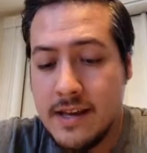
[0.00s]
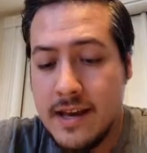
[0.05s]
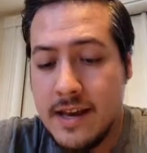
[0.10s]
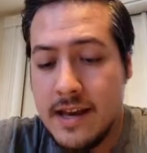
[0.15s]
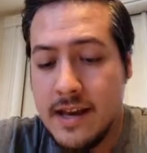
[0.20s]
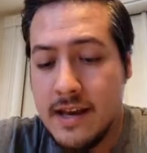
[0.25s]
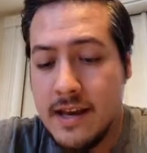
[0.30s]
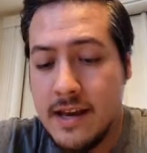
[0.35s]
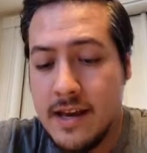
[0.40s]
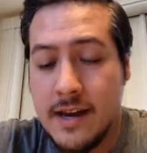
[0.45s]

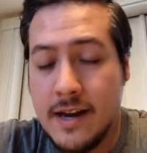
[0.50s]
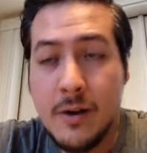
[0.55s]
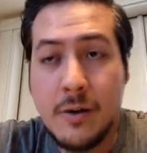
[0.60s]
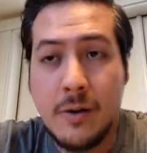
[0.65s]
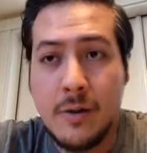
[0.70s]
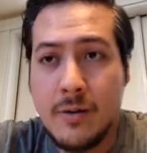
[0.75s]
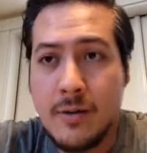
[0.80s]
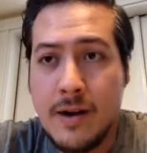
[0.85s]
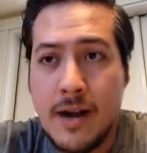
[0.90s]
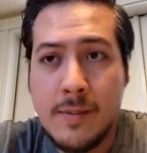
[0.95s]
I know
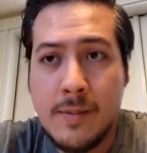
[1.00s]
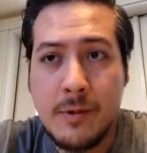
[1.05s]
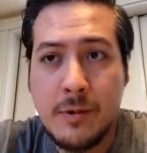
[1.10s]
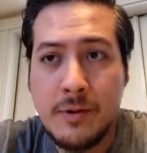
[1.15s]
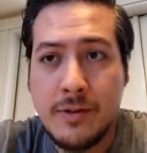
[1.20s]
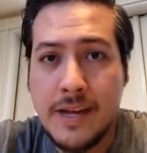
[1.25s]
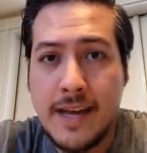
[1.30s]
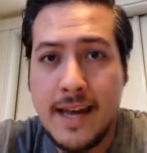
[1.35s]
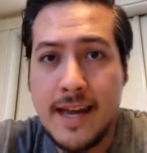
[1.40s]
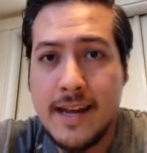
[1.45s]
Orakpo
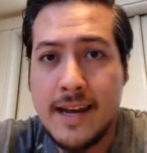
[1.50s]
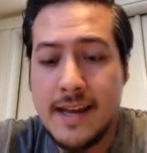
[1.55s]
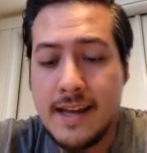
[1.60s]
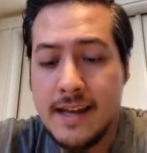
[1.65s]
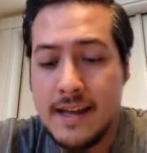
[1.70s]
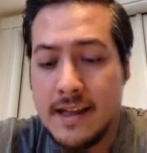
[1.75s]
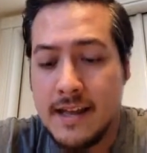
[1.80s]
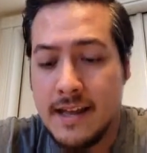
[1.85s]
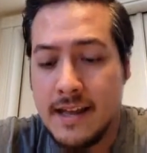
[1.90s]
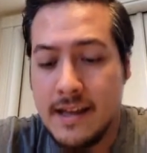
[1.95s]
only had
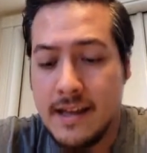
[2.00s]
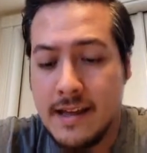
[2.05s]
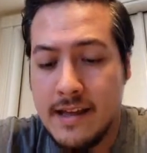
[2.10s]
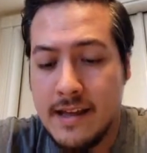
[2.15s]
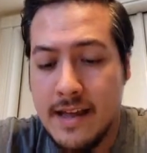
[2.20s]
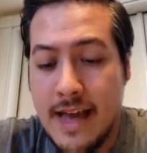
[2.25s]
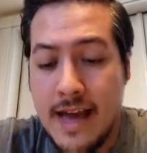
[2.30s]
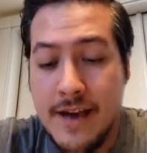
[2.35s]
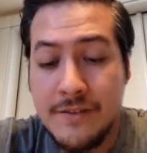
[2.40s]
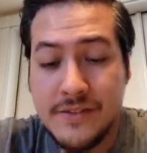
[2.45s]

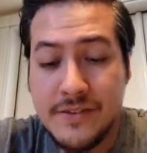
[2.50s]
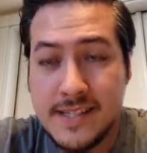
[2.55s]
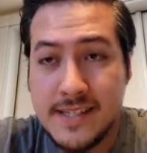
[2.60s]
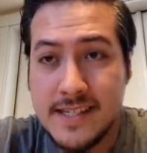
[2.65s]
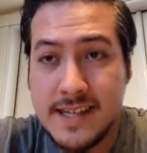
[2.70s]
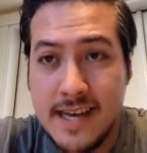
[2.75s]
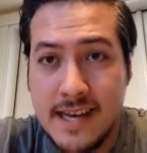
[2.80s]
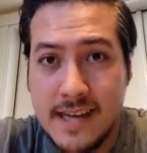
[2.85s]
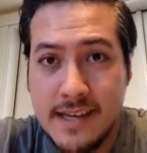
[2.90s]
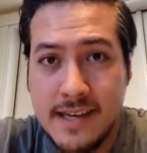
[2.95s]
half a
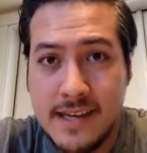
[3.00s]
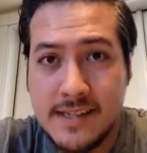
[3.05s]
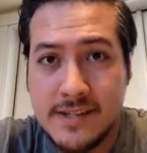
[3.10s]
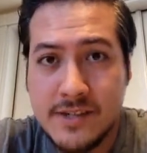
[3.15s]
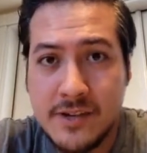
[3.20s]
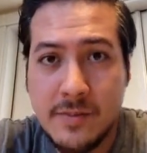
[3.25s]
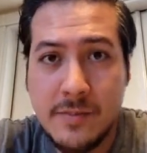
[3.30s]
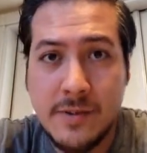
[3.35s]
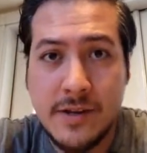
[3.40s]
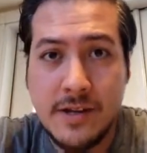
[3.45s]
sack last
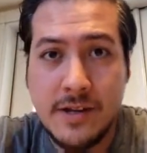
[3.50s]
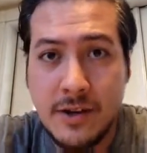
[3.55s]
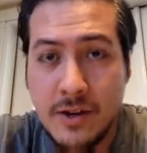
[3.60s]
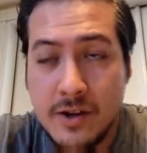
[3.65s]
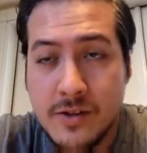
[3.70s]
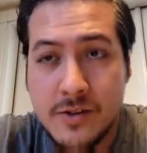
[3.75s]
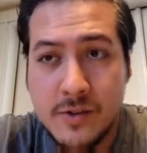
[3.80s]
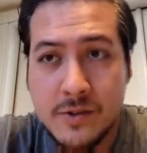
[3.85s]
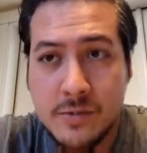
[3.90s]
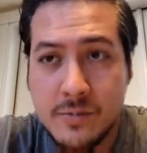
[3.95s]
year, but he
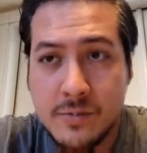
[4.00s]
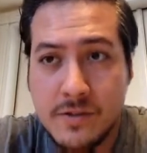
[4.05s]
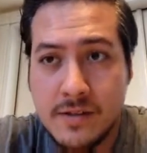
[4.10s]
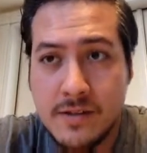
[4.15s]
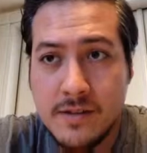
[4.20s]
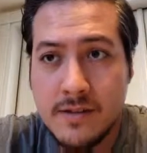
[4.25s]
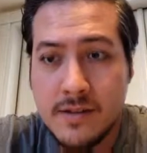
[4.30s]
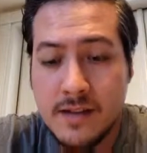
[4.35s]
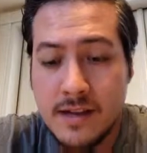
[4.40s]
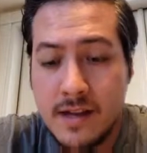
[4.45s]
also,
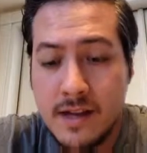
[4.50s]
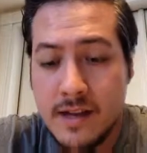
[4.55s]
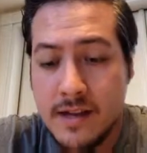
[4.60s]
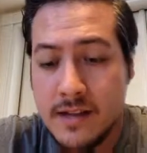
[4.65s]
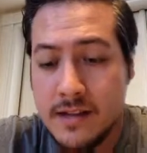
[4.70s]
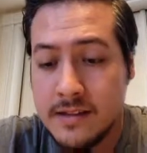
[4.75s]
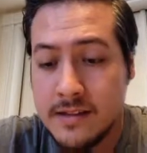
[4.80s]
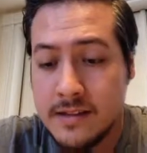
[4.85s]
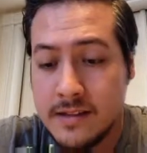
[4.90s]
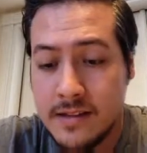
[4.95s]

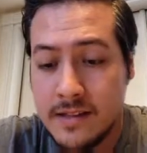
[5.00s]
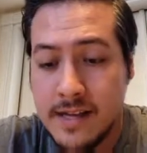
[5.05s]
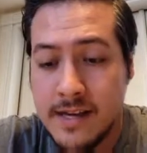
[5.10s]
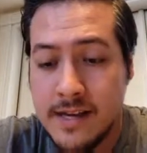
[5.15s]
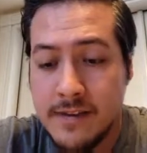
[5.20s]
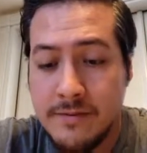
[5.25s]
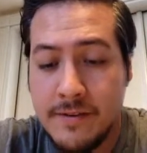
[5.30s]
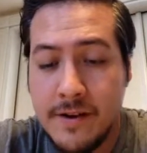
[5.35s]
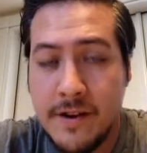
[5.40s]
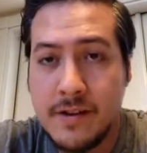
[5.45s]

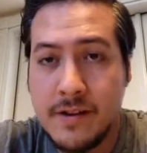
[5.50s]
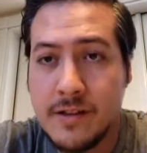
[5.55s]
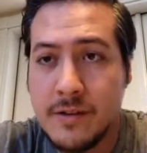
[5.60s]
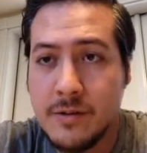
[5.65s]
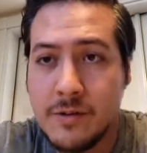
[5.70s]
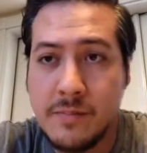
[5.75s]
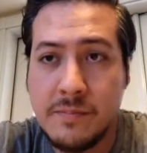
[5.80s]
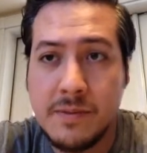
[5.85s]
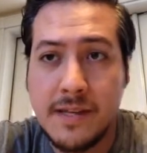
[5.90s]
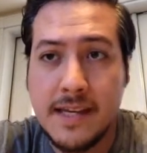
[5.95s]
like Fairley,
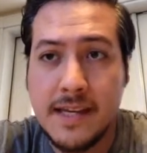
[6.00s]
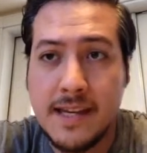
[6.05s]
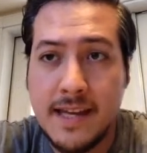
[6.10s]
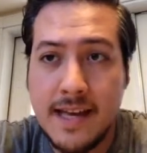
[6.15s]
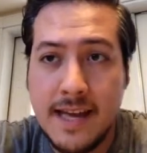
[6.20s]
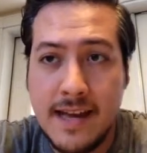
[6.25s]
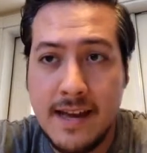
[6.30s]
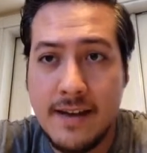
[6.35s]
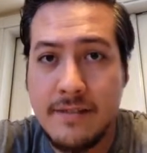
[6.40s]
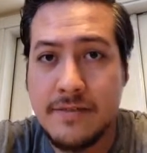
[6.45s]
only played
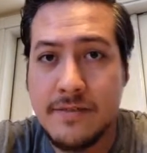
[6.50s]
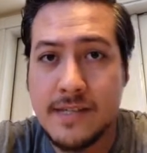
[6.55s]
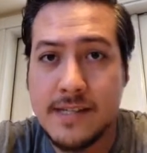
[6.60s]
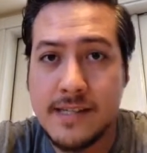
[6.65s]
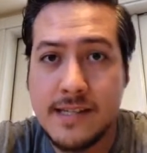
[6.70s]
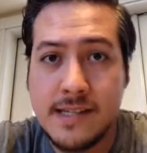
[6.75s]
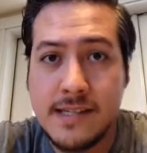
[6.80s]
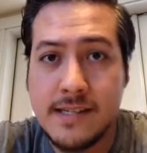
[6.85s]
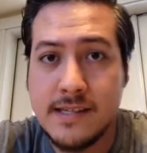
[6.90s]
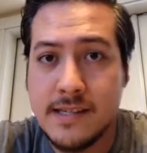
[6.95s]
half the
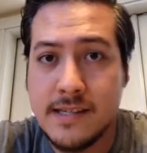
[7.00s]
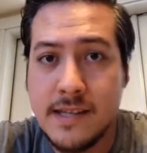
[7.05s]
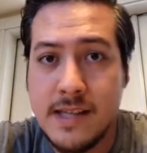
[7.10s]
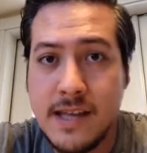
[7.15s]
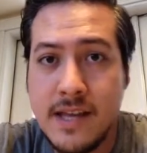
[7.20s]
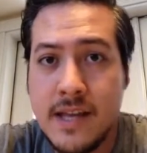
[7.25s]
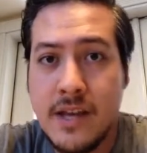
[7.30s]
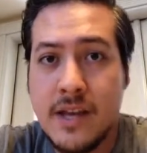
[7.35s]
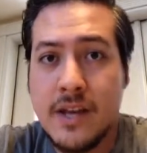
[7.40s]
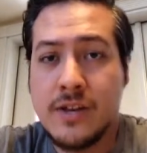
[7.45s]
season.
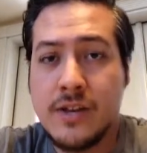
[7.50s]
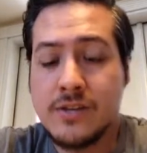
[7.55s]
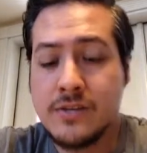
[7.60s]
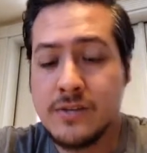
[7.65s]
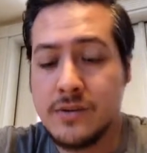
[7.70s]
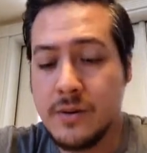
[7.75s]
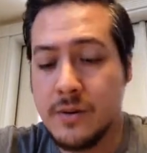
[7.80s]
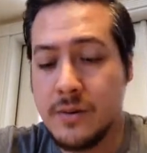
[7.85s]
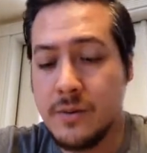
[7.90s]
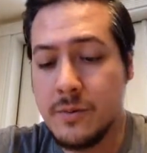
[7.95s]

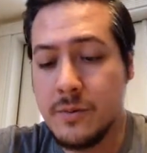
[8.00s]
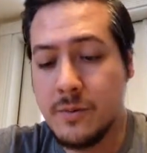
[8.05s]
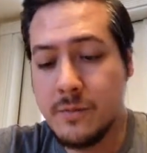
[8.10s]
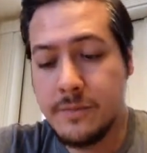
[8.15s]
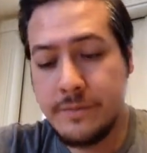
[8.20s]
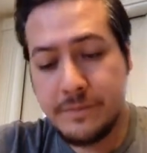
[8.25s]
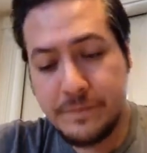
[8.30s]
So,